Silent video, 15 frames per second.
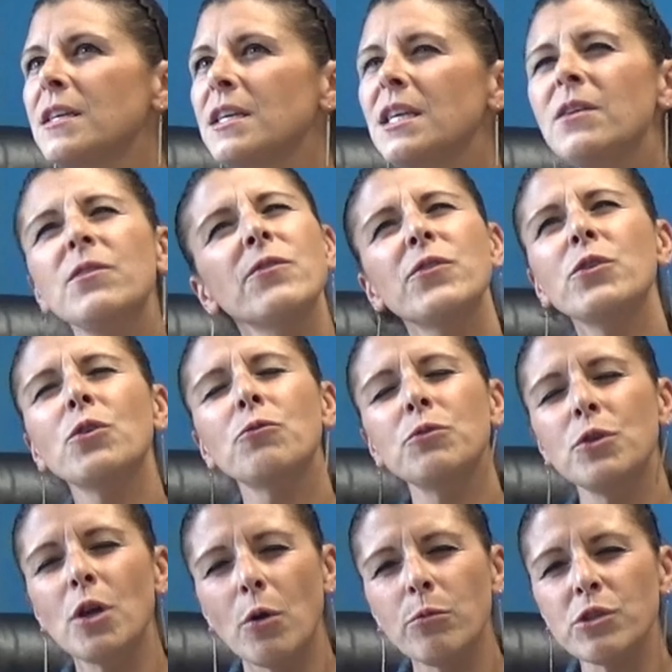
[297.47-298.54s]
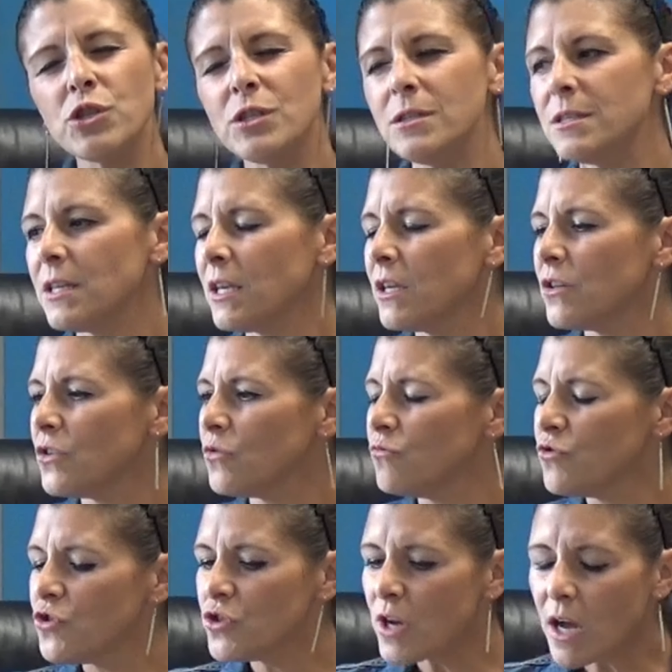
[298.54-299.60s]
even if you don't know what she's singing, you
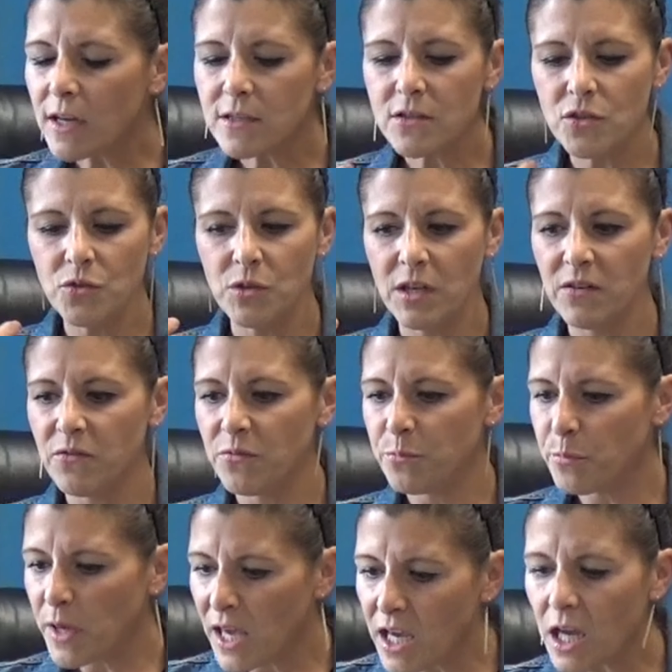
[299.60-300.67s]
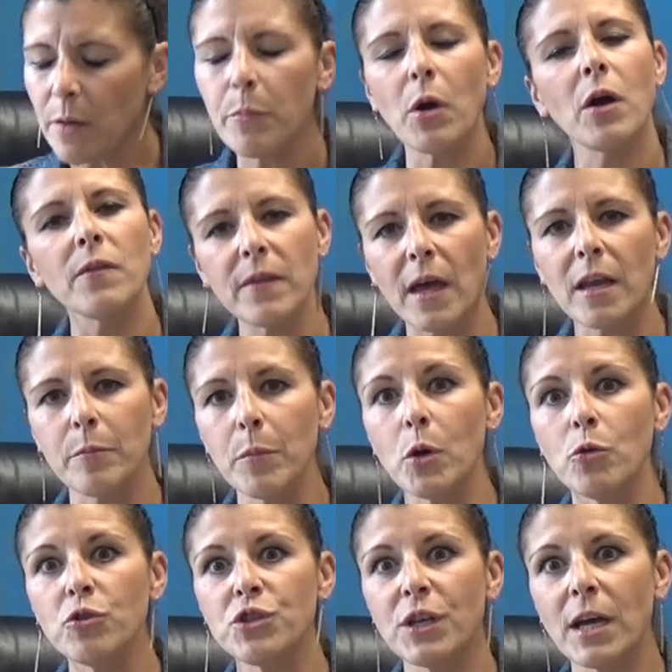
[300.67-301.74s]
just, you can pick up on that
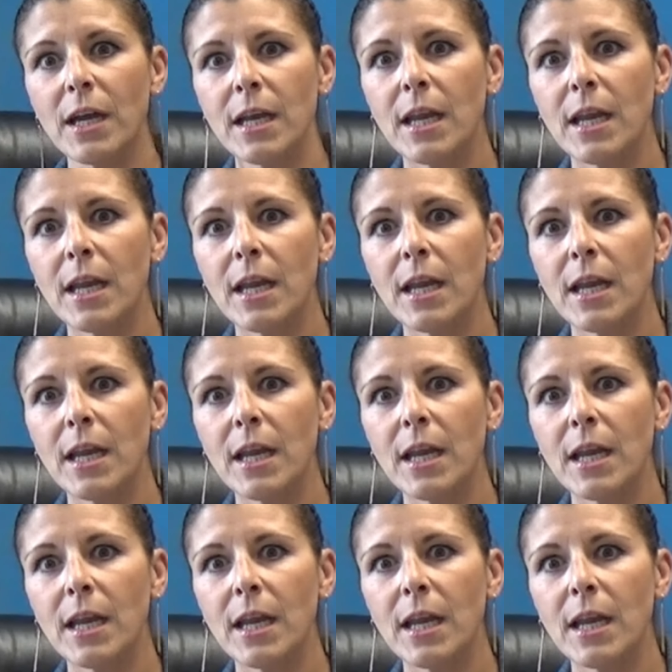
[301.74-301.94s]
emotion.